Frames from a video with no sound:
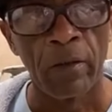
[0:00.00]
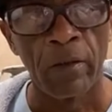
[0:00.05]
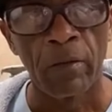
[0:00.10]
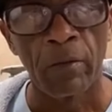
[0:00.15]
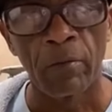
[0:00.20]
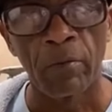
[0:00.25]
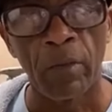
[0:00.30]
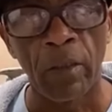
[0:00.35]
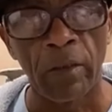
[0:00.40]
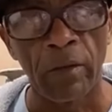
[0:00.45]

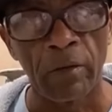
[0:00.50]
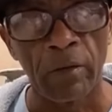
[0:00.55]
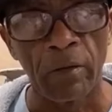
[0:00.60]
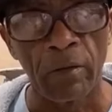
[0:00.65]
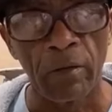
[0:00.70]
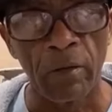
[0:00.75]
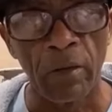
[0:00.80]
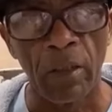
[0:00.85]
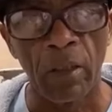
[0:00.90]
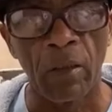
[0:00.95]
but
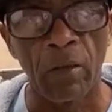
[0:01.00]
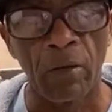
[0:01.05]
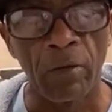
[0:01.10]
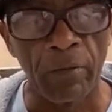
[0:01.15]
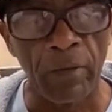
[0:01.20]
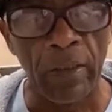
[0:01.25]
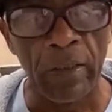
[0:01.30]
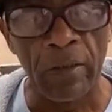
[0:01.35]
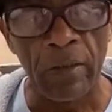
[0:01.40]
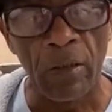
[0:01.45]

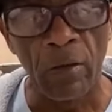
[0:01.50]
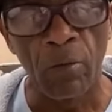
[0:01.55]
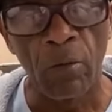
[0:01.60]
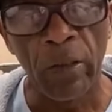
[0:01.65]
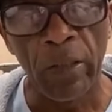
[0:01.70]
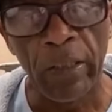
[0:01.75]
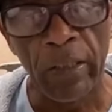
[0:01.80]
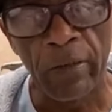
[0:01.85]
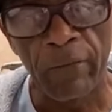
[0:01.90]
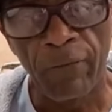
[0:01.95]
until
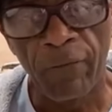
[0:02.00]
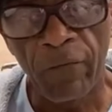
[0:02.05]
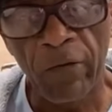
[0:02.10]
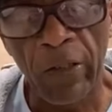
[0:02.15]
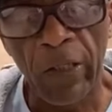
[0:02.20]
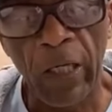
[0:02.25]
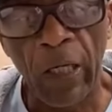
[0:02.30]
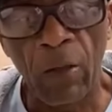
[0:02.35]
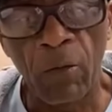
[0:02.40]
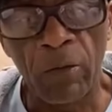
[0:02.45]
we
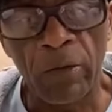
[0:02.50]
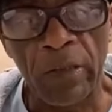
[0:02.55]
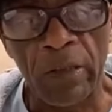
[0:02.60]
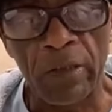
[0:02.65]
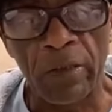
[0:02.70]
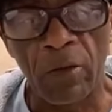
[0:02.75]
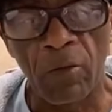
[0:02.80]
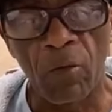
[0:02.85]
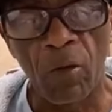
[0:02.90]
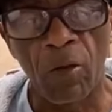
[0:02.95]
figure out what
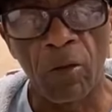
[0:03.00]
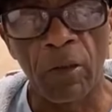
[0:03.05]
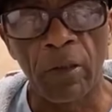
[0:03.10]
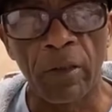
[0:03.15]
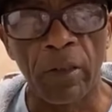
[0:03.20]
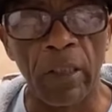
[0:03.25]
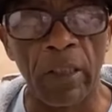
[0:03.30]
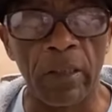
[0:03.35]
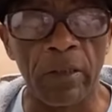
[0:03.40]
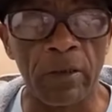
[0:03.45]
this corona
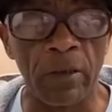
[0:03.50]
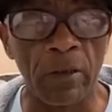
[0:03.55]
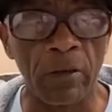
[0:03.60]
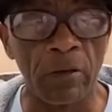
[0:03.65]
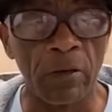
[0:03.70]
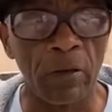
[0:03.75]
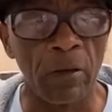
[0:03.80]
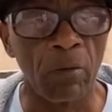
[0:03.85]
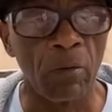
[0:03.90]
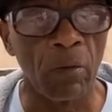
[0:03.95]
thing is
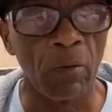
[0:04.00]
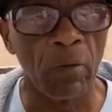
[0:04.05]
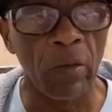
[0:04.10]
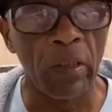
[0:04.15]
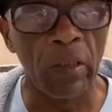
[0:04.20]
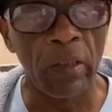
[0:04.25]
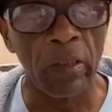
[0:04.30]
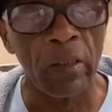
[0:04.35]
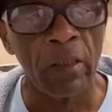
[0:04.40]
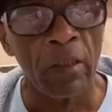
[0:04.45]
going to do, we're
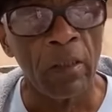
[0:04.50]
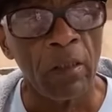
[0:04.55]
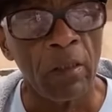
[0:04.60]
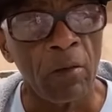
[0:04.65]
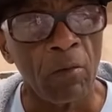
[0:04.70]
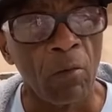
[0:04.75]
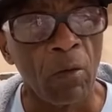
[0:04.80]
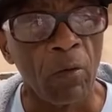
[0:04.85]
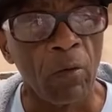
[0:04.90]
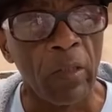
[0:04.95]

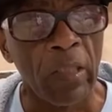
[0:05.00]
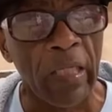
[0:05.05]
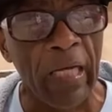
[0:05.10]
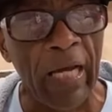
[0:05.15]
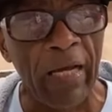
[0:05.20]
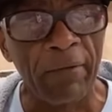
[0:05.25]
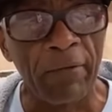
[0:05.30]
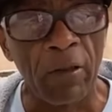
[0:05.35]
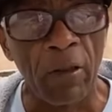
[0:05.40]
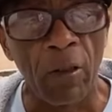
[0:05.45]
really
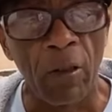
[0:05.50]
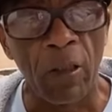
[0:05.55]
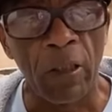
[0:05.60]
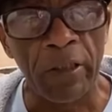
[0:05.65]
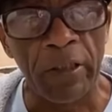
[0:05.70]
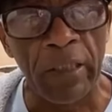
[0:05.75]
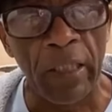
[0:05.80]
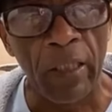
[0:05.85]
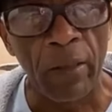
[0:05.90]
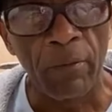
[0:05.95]
having a
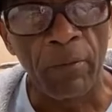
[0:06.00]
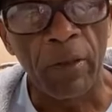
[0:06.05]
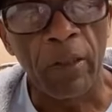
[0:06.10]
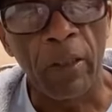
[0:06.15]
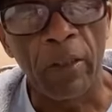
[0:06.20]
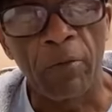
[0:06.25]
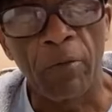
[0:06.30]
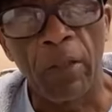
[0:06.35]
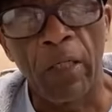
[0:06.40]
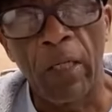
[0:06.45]
hard time,
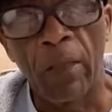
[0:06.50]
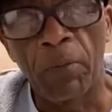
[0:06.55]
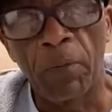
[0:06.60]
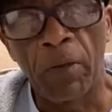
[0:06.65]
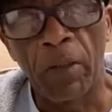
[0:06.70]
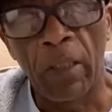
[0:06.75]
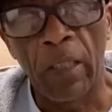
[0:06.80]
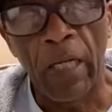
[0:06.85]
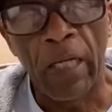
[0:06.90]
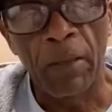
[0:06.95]
because we can't
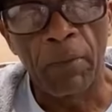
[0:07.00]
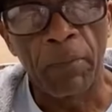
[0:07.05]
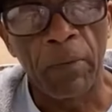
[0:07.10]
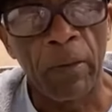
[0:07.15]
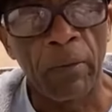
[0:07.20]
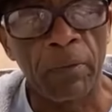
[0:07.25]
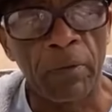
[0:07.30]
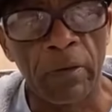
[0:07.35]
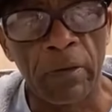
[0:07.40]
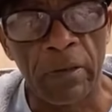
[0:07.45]
put a lot of
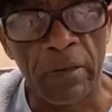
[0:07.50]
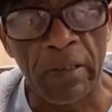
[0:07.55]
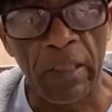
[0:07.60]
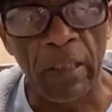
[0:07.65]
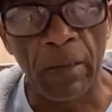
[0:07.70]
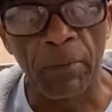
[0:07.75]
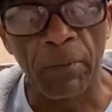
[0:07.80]
people in the same